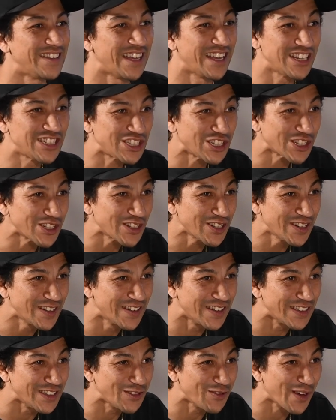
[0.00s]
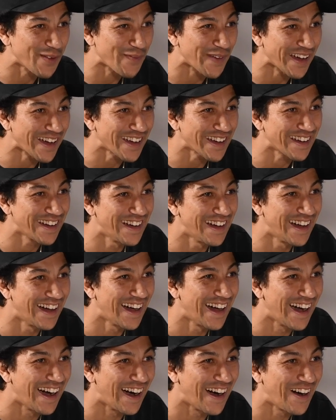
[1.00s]
I went
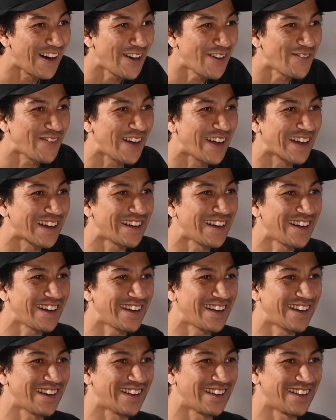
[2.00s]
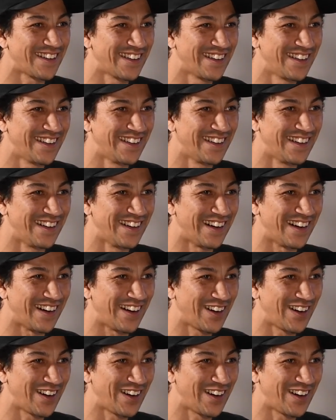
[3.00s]
back a second time to try it. Yeah.